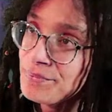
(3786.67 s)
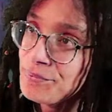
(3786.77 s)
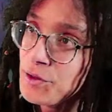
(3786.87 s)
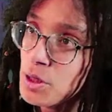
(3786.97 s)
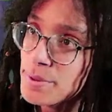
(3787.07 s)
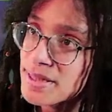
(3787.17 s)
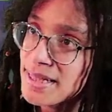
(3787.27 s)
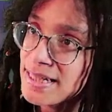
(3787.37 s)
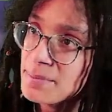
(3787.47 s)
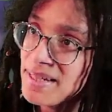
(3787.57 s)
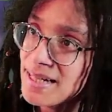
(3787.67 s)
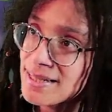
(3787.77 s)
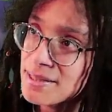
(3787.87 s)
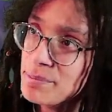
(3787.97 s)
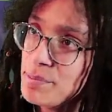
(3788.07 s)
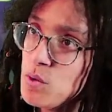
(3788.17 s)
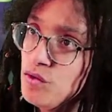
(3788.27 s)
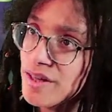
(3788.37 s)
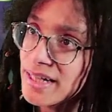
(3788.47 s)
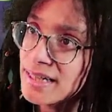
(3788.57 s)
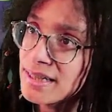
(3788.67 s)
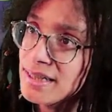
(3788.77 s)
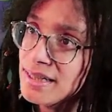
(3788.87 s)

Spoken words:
You'd almost think it's because it's moving.